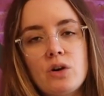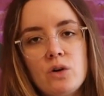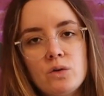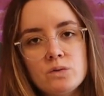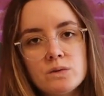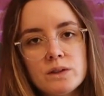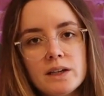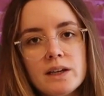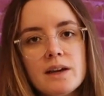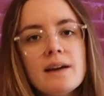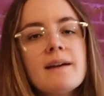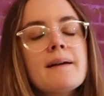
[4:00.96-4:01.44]

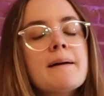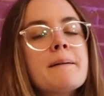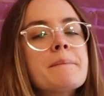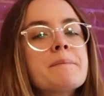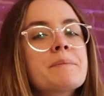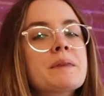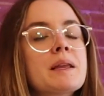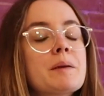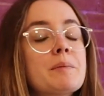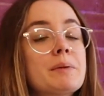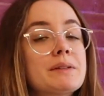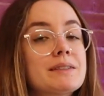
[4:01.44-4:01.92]
only.
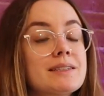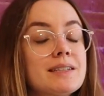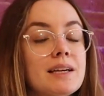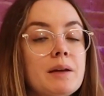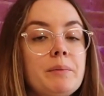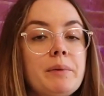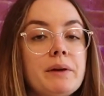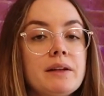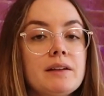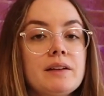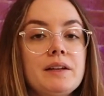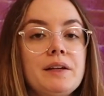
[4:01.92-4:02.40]
But
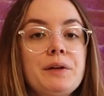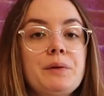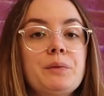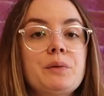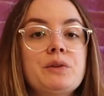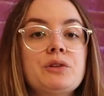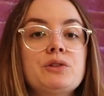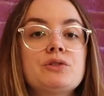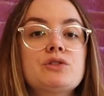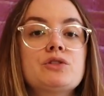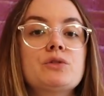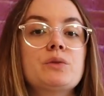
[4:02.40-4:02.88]
typically
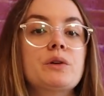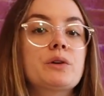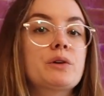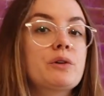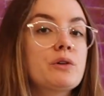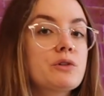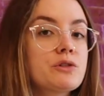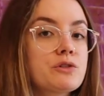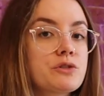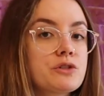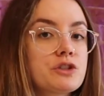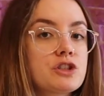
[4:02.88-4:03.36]
when you do a
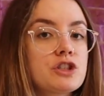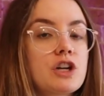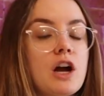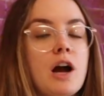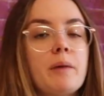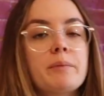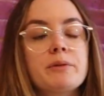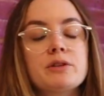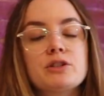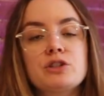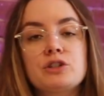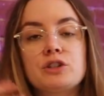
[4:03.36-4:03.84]
grocery
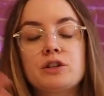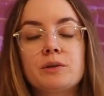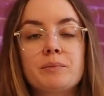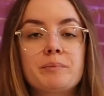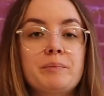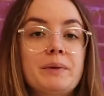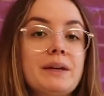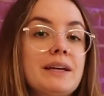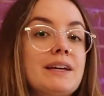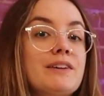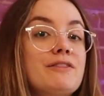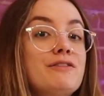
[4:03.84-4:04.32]
shop, you do your
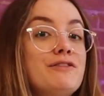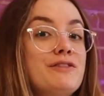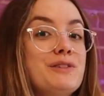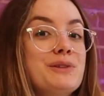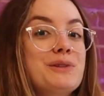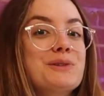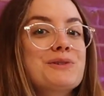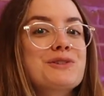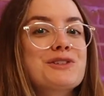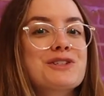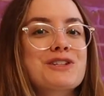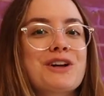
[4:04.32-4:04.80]
big
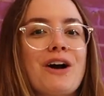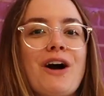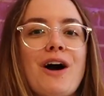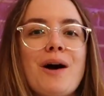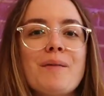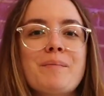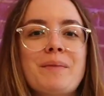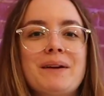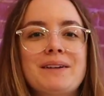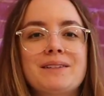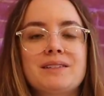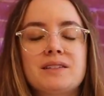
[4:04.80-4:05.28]
food
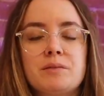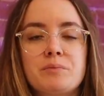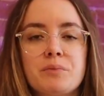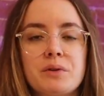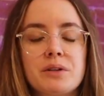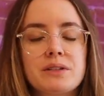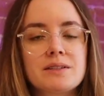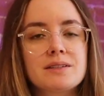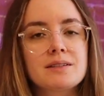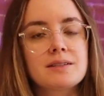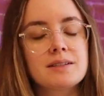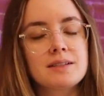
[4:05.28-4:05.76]
shop, as the
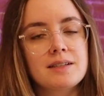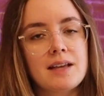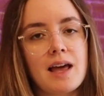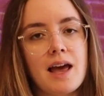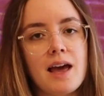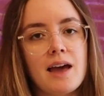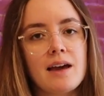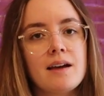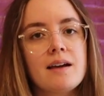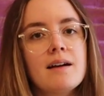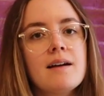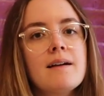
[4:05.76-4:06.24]
Brits
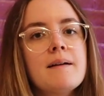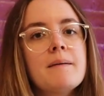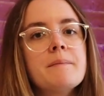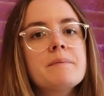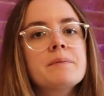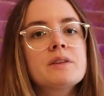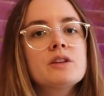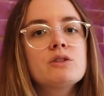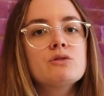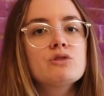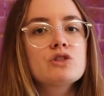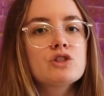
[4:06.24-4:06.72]
say,
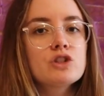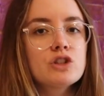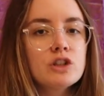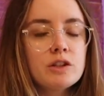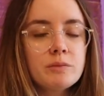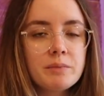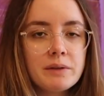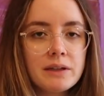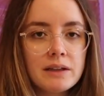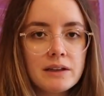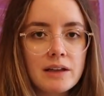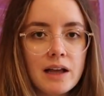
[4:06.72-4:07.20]
you
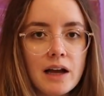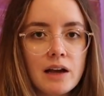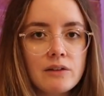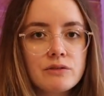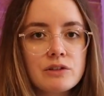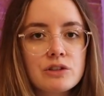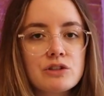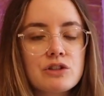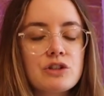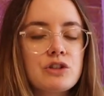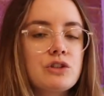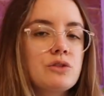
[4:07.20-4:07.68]
should be
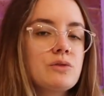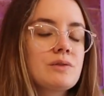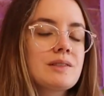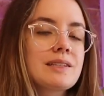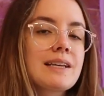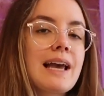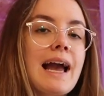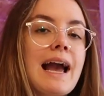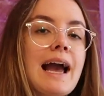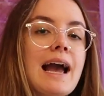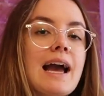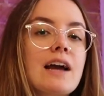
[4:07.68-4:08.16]
allowed to use
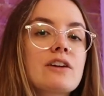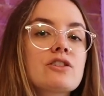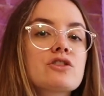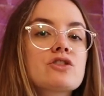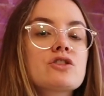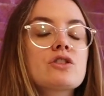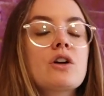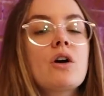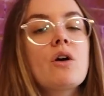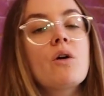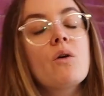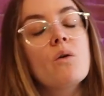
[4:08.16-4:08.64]

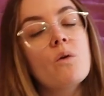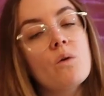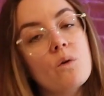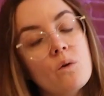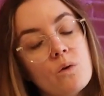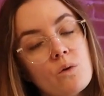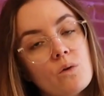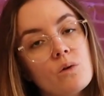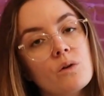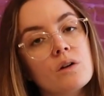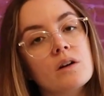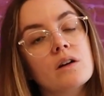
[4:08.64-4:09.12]
cash
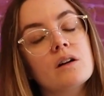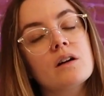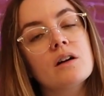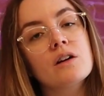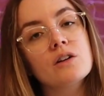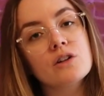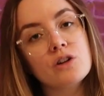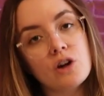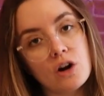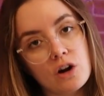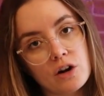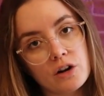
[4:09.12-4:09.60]

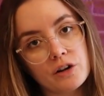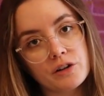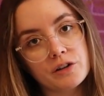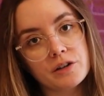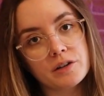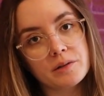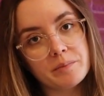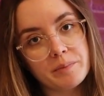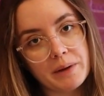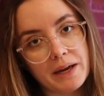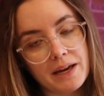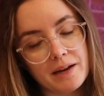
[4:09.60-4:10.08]
or
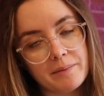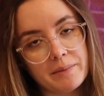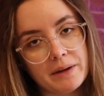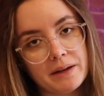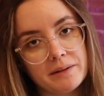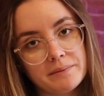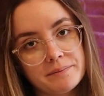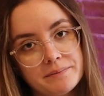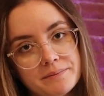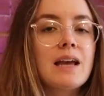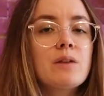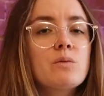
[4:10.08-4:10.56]
card
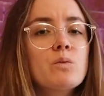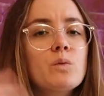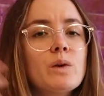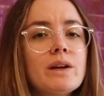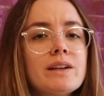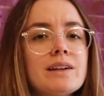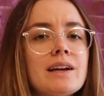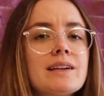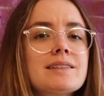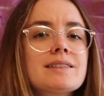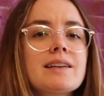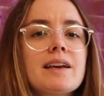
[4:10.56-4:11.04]
payment. And
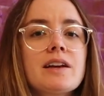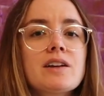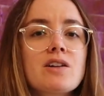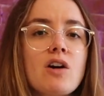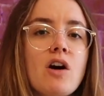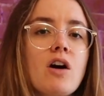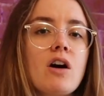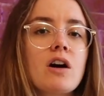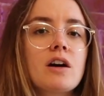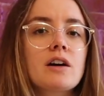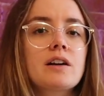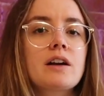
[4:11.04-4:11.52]
when I say
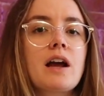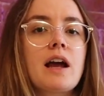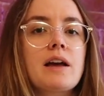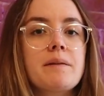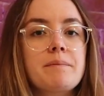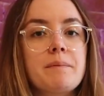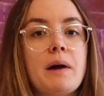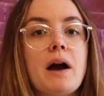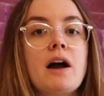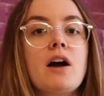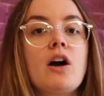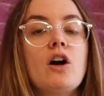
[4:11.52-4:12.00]
card,
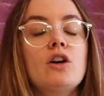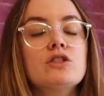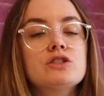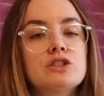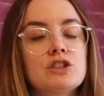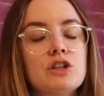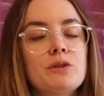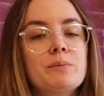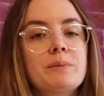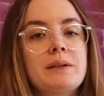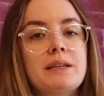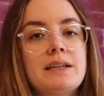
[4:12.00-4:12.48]
I
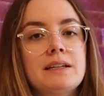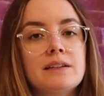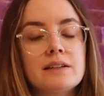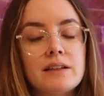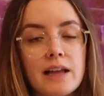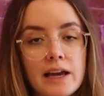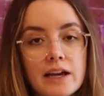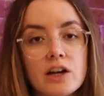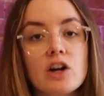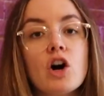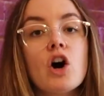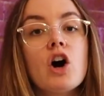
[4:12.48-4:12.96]
also mean
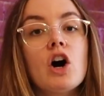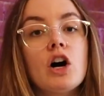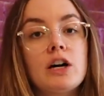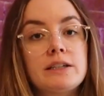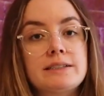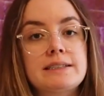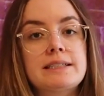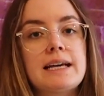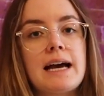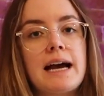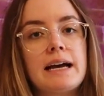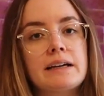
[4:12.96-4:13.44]
like
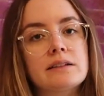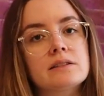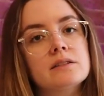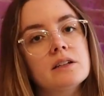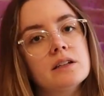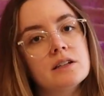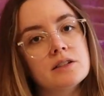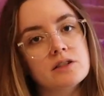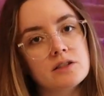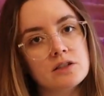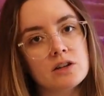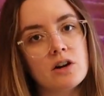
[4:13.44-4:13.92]

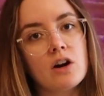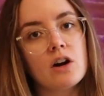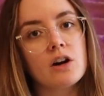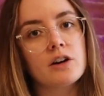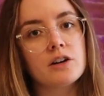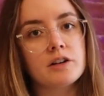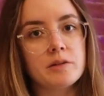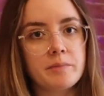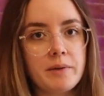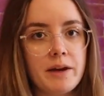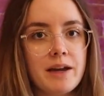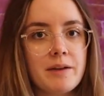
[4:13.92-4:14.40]
contactless
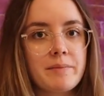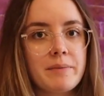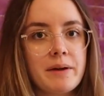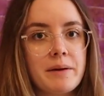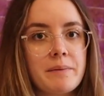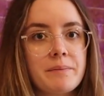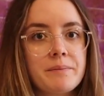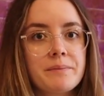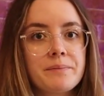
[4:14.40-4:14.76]
card payment.